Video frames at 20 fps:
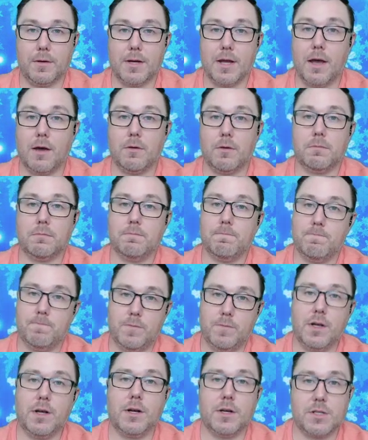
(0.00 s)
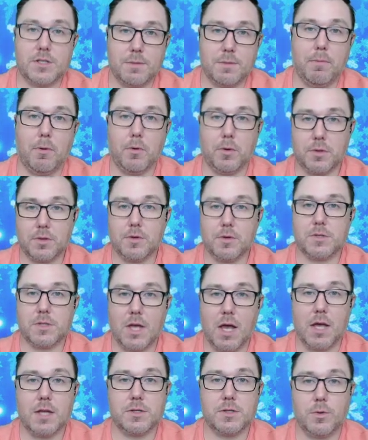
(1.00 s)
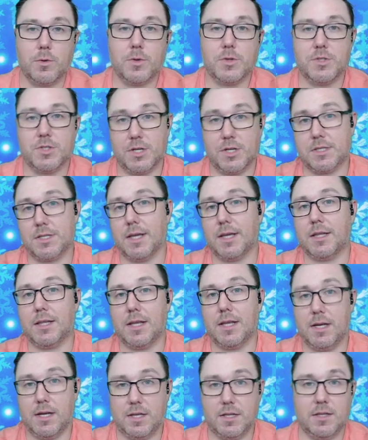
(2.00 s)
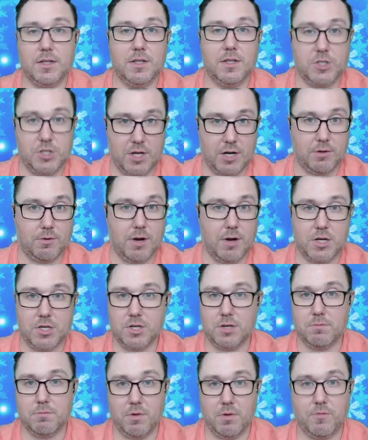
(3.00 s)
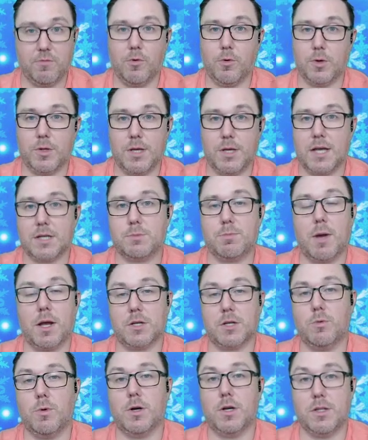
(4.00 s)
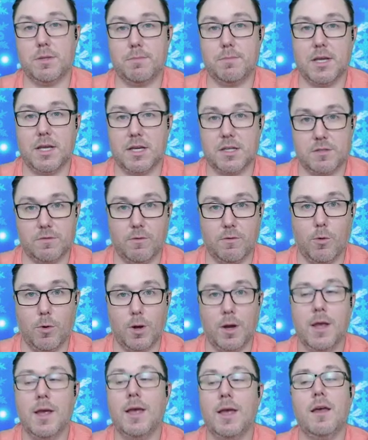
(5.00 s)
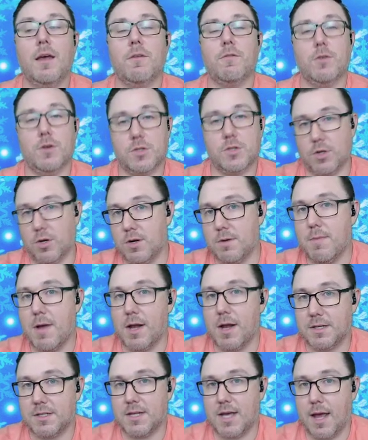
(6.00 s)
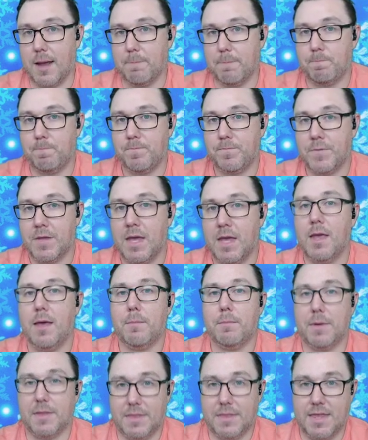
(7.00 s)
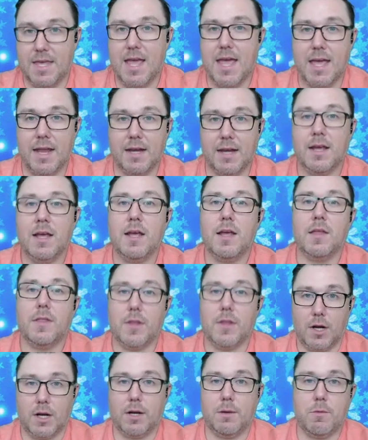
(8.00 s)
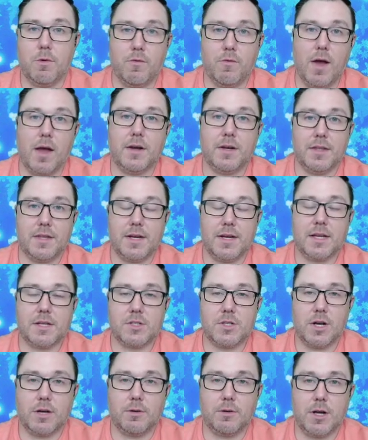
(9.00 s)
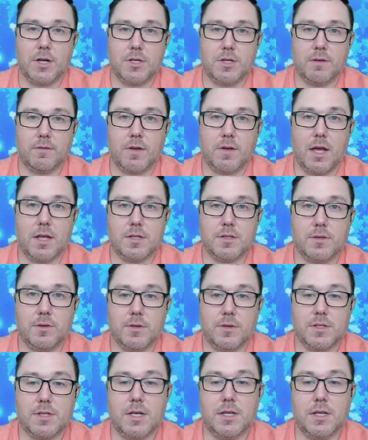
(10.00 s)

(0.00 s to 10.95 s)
Now, they're going to support those consoles just like they did in the generation before the Xbox One and the PS4 for a certain amount of time. But then they're going to move on to the next generation of consoles.